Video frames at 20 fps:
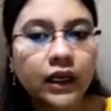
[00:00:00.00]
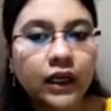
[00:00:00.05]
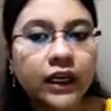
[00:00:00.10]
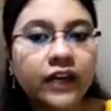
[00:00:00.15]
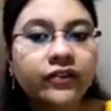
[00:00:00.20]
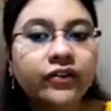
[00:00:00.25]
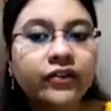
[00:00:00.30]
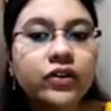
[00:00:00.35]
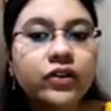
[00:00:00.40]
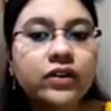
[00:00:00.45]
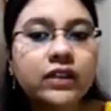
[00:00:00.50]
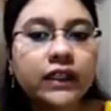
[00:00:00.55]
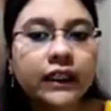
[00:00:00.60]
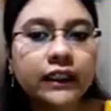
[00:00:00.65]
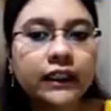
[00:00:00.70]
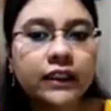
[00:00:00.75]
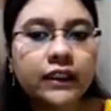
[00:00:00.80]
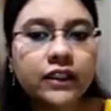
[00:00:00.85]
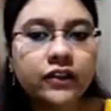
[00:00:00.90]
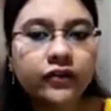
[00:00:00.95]
If you
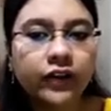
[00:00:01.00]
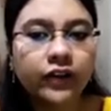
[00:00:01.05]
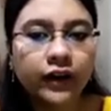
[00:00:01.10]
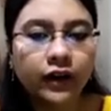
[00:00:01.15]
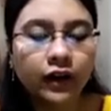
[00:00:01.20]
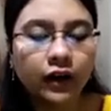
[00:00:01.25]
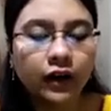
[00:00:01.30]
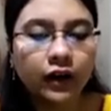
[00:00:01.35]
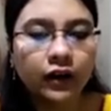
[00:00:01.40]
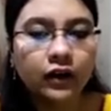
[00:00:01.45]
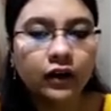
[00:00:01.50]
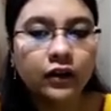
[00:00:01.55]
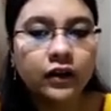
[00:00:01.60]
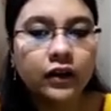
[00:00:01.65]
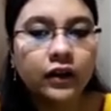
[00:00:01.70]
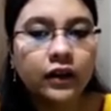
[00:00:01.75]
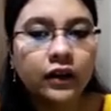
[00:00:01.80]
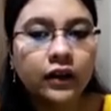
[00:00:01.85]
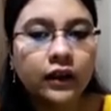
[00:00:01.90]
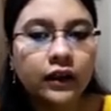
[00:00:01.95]
see this figure,
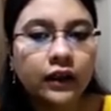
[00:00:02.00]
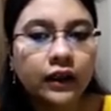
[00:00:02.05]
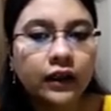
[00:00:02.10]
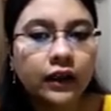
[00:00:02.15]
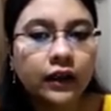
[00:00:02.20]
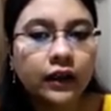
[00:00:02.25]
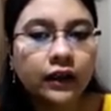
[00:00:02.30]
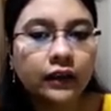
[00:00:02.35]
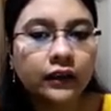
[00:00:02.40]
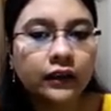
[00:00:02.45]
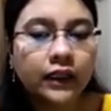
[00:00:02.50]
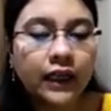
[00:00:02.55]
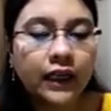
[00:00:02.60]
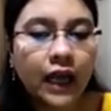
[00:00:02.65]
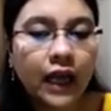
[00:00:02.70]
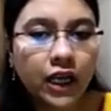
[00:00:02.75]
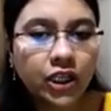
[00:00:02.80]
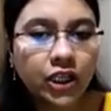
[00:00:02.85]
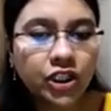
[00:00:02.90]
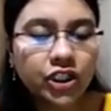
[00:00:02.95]
the
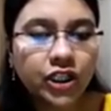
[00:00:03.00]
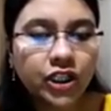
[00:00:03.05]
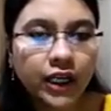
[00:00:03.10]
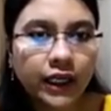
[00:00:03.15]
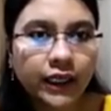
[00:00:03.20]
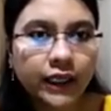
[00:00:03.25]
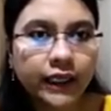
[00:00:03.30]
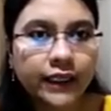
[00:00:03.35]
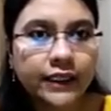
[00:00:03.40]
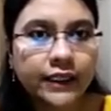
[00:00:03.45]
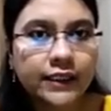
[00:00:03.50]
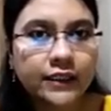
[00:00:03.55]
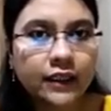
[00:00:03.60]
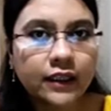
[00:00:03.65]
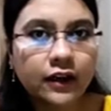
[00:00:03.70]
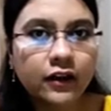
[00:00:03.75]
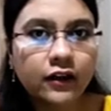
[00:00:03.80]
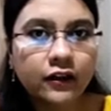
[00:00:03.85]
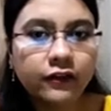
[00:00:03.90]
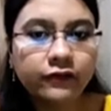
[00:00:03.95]
last shell is
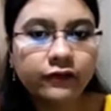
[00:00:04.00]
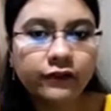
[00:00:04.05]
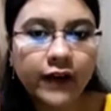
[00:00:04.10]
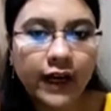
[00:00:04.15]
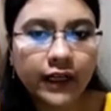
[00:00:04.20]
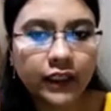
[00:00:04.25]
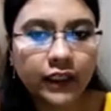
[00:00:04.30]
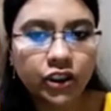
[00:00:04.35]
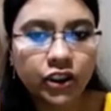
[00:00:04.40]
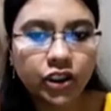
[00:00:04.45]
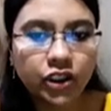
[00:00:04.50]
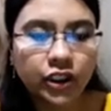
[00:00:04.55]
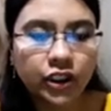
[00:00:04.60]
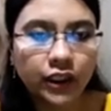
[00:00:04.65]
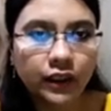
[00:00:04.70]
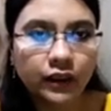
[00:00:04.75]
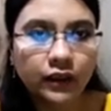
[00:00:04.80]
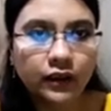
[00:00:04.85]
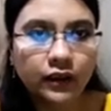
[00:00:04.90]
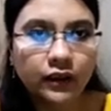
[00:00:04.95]
the valence
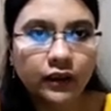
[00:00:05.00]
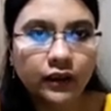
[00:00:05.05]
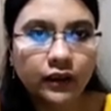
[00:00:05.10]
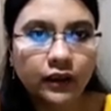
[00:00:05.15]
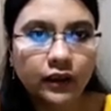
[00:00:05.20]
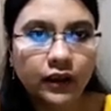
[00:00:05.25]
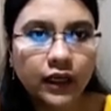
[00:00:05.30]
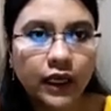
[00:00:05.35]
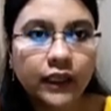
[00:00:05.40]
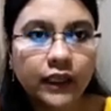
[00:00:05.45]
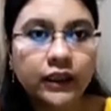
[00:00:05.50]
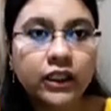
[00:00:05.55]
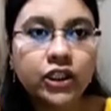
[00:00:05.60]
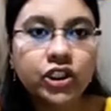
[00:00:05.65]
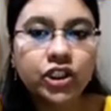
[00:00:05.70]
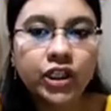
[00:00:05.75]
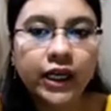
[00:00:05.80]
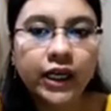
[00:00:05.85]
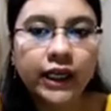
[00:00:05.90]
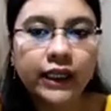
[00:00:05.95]
shell and the
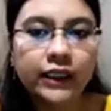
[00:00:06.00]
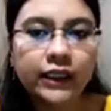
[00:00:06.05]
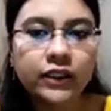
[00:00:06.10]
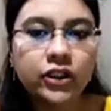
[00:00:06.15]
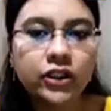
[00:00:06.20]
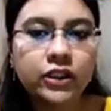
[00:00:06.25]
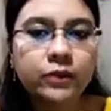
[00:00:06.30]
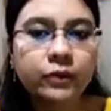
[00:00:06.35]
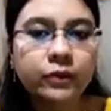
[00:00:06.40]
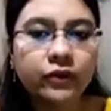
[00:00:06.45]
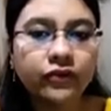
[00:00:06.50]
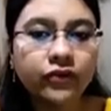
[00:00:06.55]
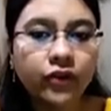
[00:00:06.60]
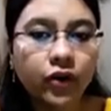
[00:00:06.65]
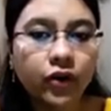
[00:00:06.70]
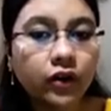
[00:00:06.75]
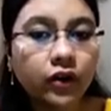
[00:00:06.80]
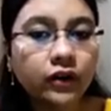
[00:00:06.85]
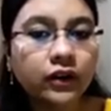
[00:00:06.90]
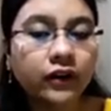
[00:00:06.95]
shell just
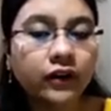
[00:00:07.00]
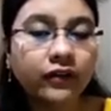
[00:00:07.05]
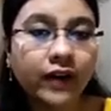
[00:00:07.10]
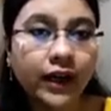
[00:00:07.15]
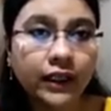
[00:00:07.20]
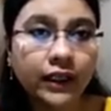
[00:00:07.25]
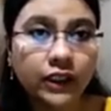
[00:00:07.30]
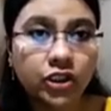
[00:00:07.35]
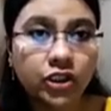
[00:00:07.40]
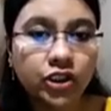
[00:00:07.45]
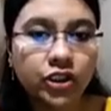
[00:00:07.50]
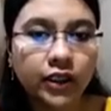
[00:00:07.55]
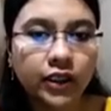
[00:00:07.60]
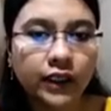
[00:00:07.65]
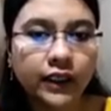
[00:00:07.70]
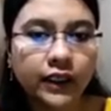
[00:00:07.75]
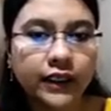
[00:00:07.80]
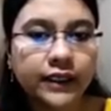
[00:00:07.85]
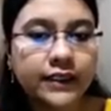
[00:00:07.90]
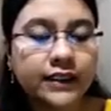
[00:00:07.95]
before the valence
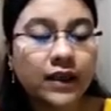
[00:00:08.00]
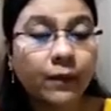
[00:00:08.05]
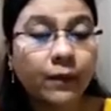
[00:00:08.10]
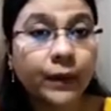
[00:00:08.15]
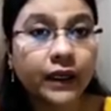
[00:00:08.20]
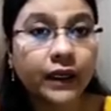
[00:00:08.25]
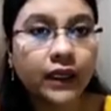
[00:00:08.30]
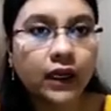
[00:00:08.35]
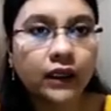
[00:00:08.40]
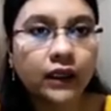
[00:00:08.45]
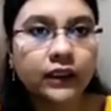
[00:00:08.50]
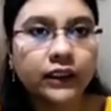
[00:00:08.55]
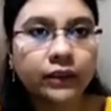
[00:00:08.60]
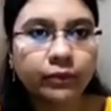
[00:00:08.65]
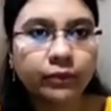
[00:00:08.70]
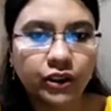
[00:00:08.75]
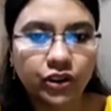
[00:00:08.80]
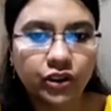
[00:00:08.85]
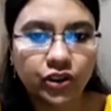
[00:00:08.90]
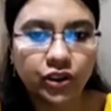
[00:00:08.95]
shell is the
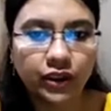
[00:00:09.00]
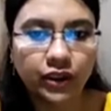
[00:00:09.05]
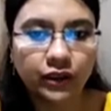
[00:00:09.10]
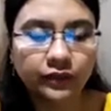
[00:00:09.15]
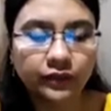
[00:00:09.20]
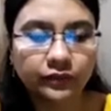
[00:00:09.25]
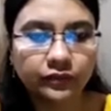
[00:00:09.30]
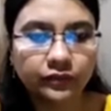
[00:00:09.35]
penultimate shell.